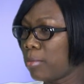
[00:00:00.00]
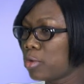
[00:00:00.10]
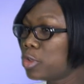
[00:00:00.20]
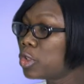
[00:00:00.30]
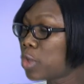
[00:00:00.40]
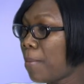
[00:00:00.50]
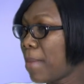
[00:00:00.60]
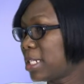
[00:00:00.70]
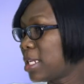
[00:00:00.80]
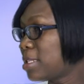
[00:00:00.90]
usual
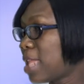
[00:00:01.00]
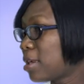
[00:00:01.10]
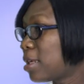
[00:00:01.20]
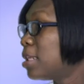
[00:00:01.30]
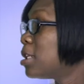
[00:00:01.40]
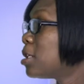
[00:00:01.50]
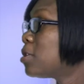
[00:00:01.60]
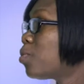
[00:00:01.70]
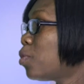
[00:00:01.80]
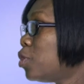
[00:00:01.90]
measures that
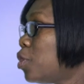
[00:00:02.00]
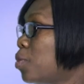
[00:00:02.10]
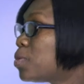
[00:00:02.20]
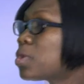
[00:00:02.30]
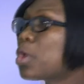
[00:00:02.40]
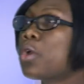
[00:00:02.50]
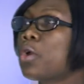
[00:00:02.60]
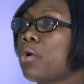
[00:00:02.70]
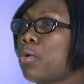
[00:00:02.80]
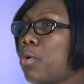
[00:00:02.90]
clinicians will use,
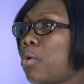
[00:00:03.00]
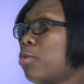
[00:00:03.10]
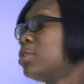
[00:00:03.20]
or